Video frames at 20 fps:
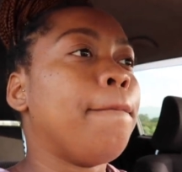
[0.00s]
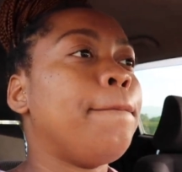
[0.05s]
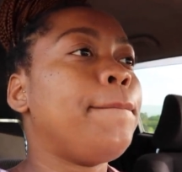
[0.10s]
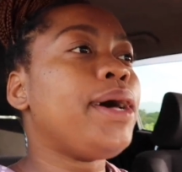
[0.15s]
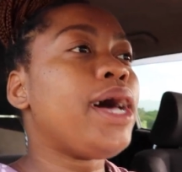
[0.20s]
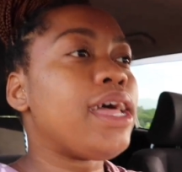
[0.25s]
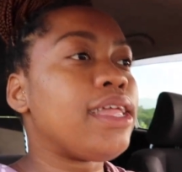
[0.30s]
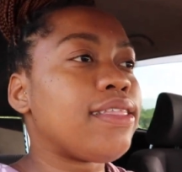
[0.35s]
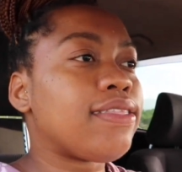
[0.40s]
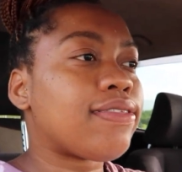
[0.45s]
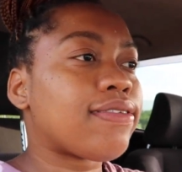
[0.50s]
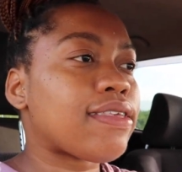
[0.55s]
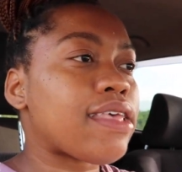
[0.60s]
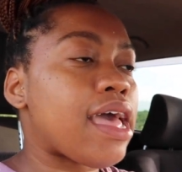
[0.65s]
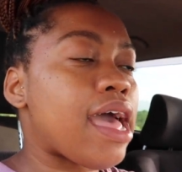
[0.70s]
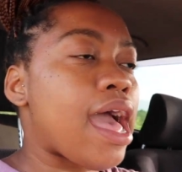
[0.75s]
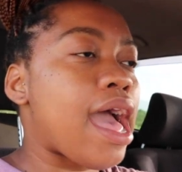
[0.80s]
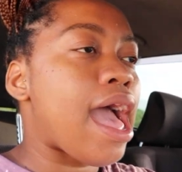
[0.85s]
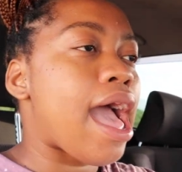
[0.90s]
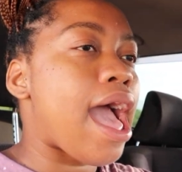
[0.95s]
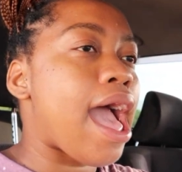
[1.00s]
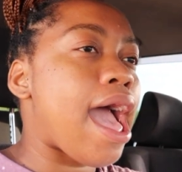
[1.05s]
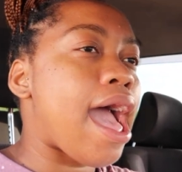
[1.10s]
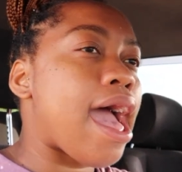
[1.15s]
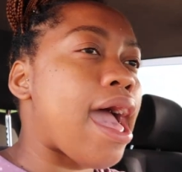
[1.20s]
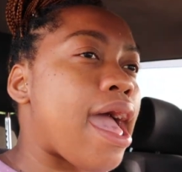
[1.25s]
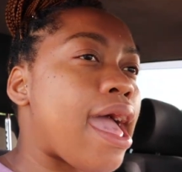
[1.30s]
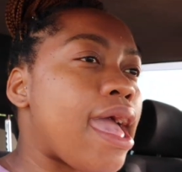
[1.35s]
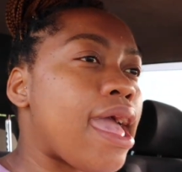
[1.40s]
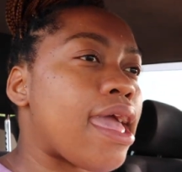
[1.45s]
But
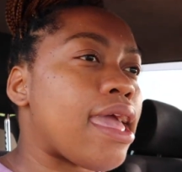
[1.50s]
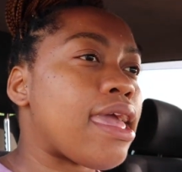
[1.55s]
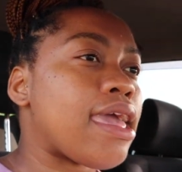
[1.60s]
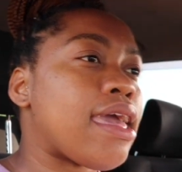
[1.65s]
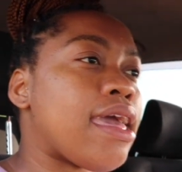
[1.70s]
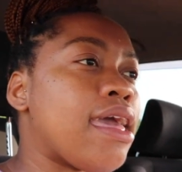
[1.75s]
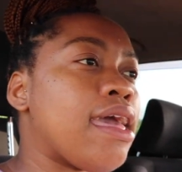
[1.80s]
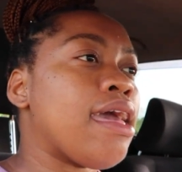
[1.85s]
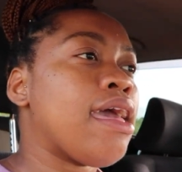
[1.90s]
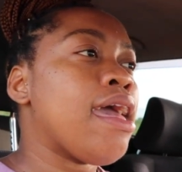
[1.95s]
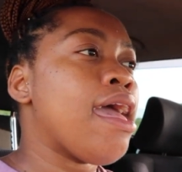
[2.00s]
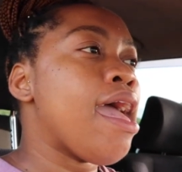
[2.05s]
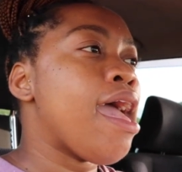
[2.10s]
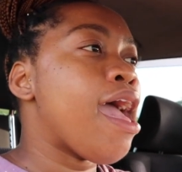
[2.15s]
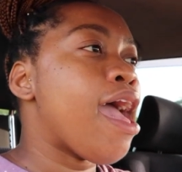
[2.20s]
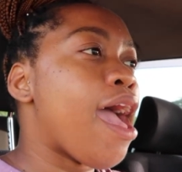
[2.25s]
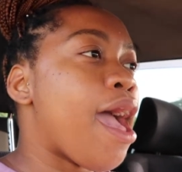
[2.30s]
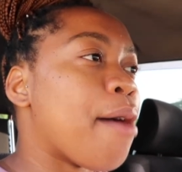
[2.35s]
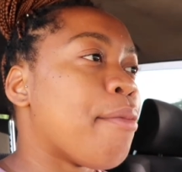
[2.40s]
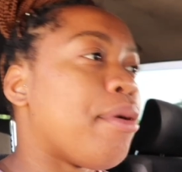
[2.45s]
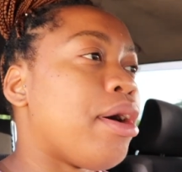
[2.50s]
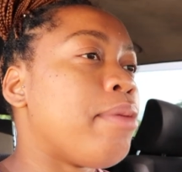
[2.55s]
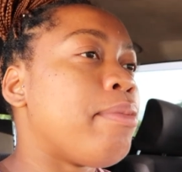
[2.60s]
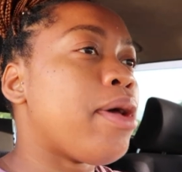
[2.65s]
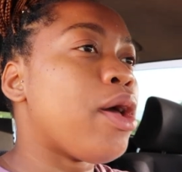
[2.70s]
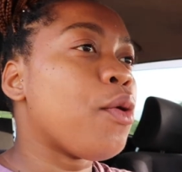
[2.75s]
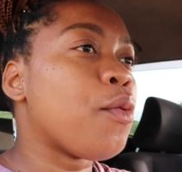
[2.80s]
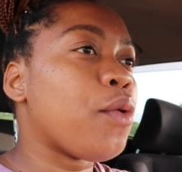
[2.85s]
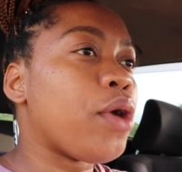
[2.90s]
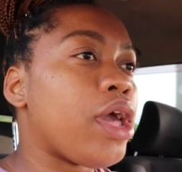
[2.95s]
I am on
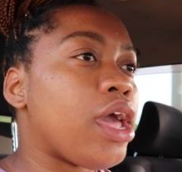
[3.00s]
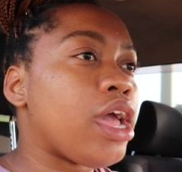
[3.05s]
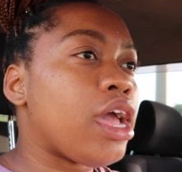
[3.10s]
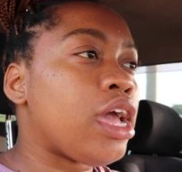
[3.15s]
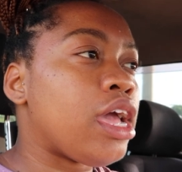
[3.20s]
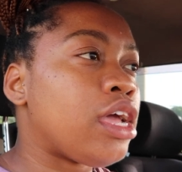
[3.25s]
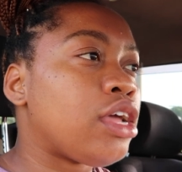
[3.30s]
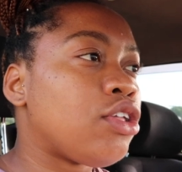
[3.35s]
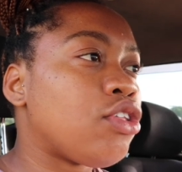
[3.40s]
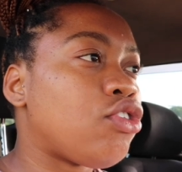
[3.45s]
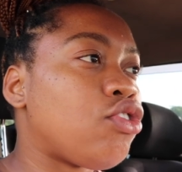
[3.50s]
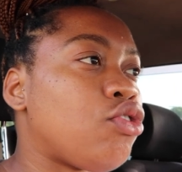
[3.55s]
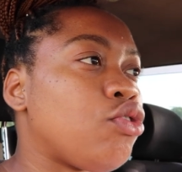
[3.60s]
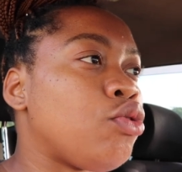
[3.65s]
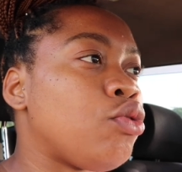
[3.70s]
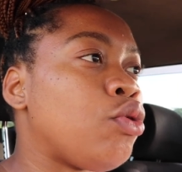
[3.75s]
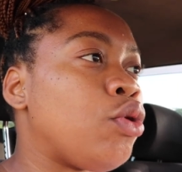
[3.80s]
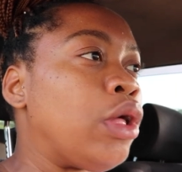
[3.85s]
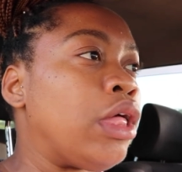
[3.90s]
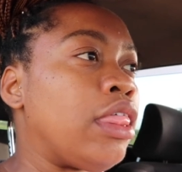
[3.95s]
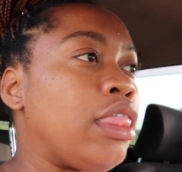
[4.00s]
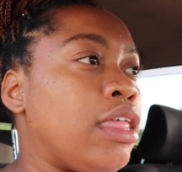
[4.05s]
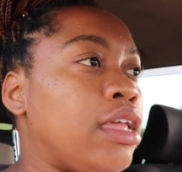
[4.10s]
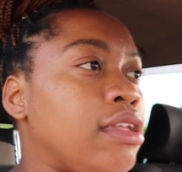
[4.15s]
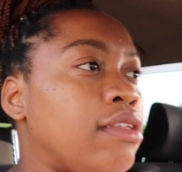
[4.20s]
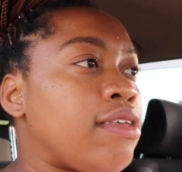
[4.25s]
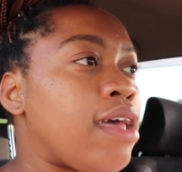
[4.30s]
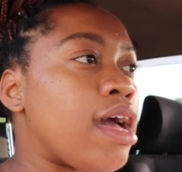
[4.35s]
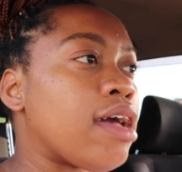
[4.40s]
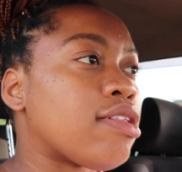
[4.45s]
my way to
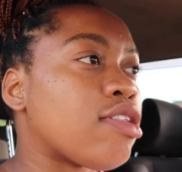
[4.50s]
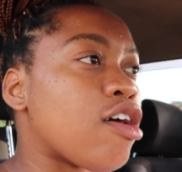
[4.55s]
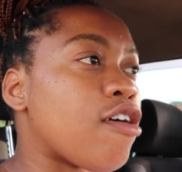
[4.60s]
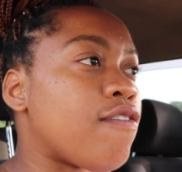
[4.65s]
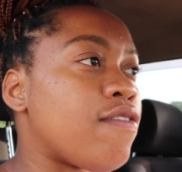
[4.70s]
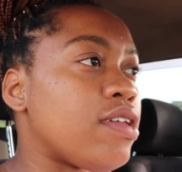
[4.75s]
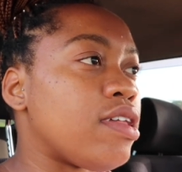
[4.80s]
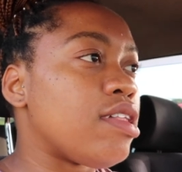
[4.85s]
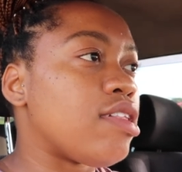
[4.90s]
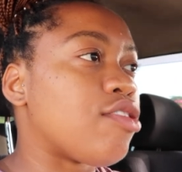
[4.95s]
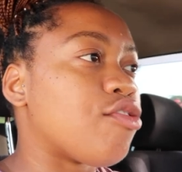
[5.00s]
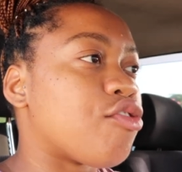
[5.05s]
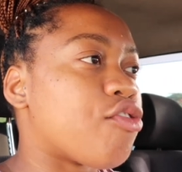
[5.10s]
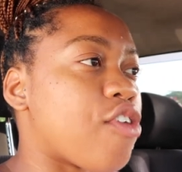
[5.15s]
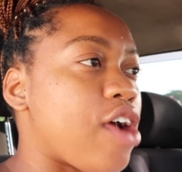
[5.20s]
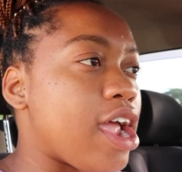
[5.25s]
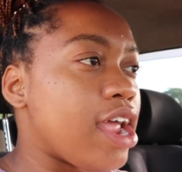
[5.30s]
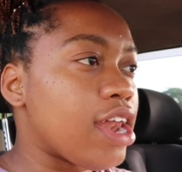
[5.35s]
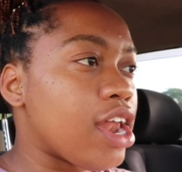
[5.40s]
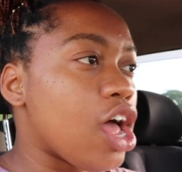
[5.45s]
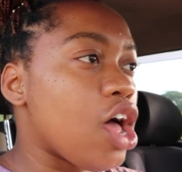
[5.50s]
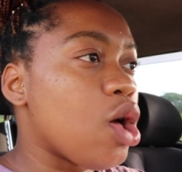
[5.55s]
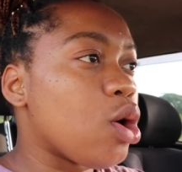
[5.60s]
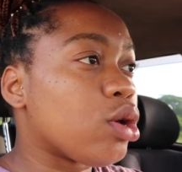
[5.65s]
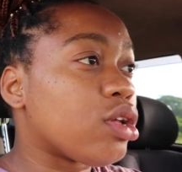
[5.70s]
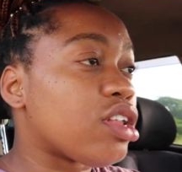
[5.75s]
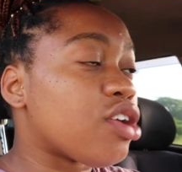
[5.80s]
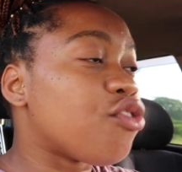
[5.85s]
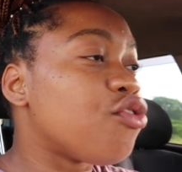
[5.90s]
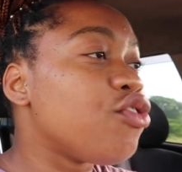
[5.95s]
the tax office right now.
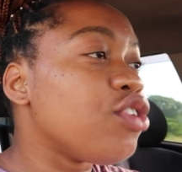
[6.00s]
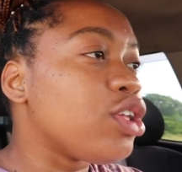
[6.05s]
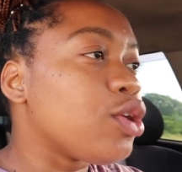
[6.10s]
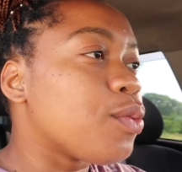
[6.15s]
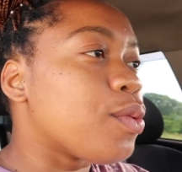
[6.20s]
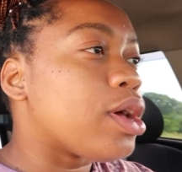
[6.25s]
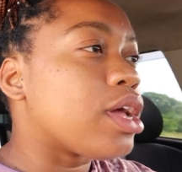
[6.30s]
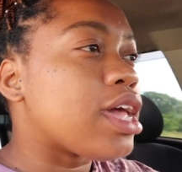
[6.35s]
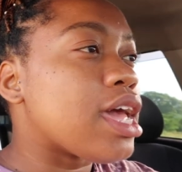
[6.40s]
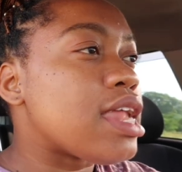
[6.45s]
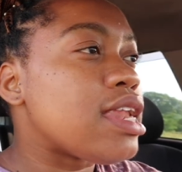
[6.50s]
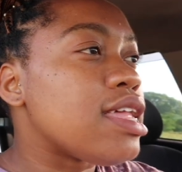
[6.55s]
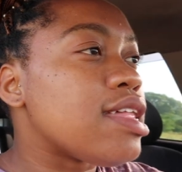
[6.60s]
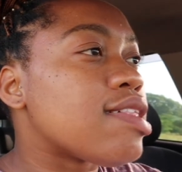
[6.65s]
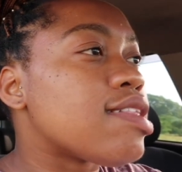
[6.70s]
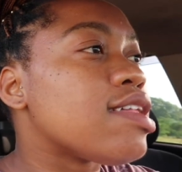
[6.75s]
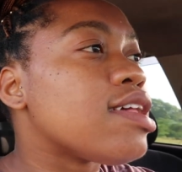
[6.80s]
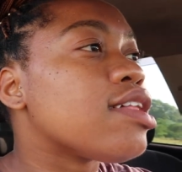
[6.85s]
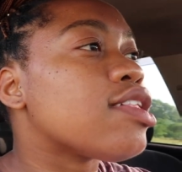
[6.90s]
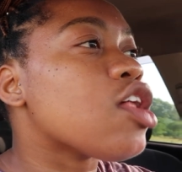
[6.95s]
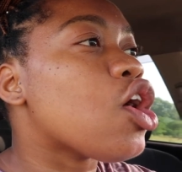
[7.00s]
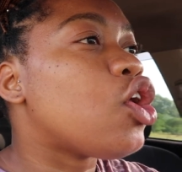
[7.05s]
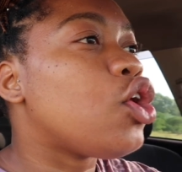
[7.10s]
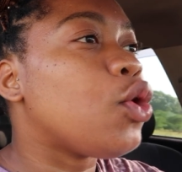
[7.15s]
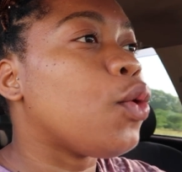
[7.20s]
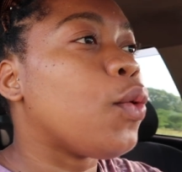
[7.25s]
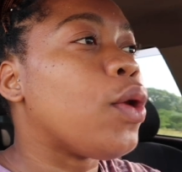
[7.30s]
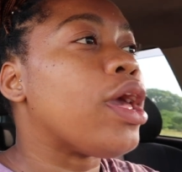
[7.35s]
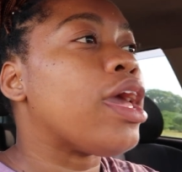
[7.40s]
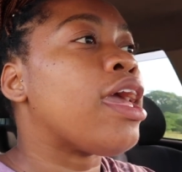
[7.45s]
I really want to get these things out
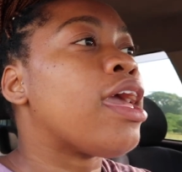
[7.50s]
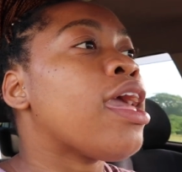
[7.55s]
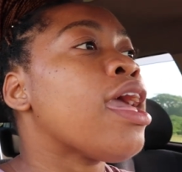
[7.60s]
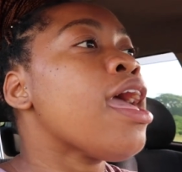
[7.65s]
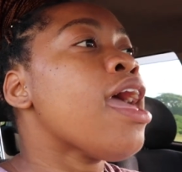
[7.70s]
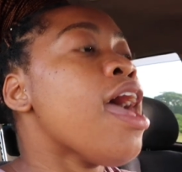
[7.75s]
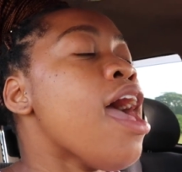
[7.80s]
the way.